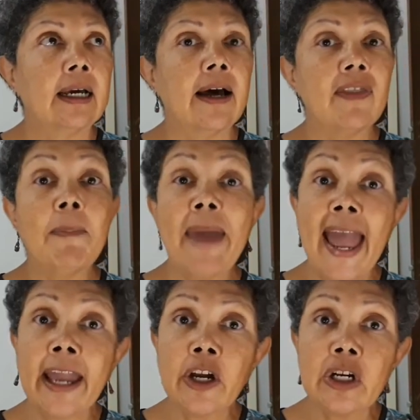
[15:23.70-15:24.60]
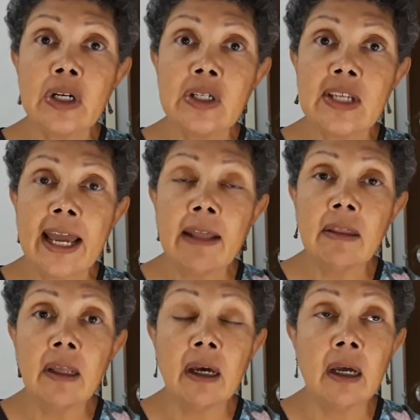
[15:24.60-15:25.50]
The bankers and
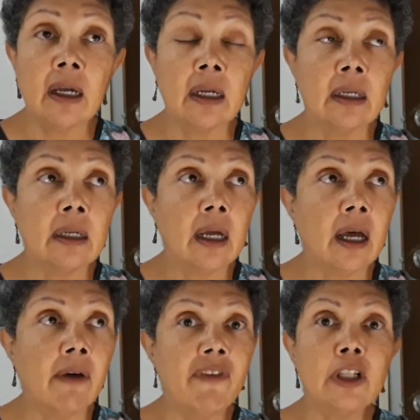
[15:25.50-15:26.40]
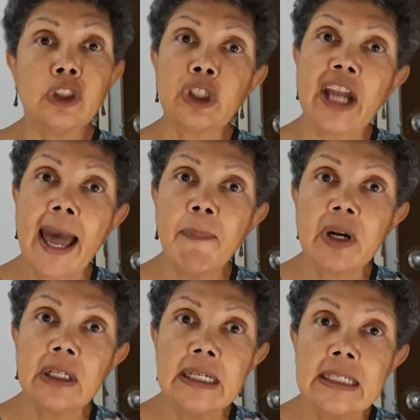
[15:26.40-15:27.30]
the vulture
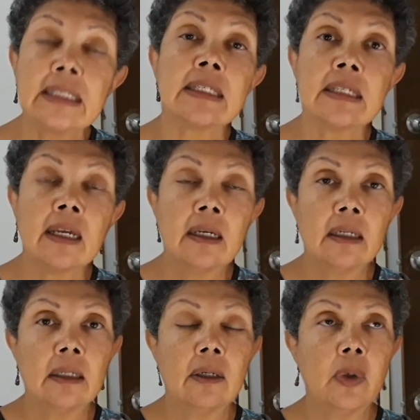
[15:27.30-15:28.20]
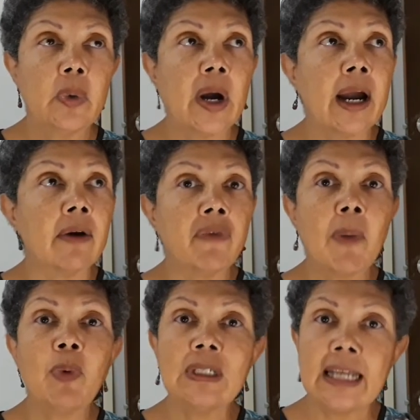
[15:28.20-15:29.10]
capitalists who are
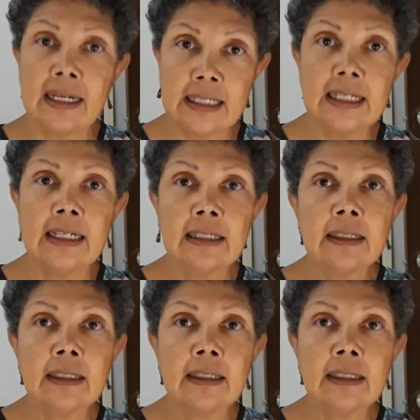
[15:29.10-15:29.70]
represented,